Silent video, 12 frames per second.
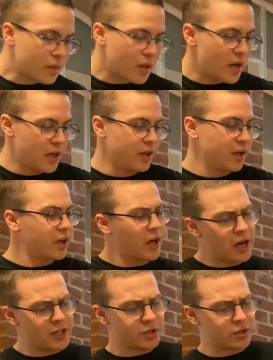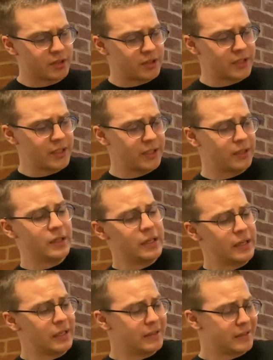And as you can see,
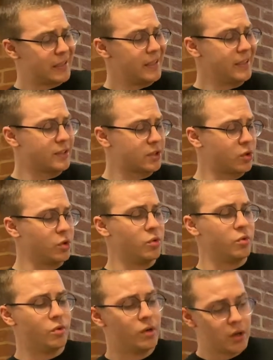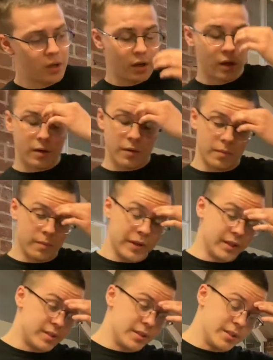these 2
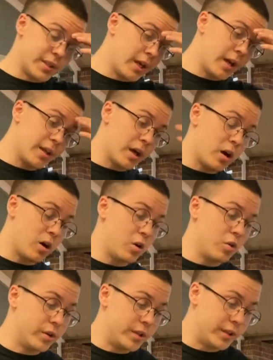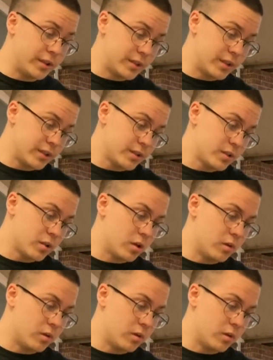medicines here that already exist,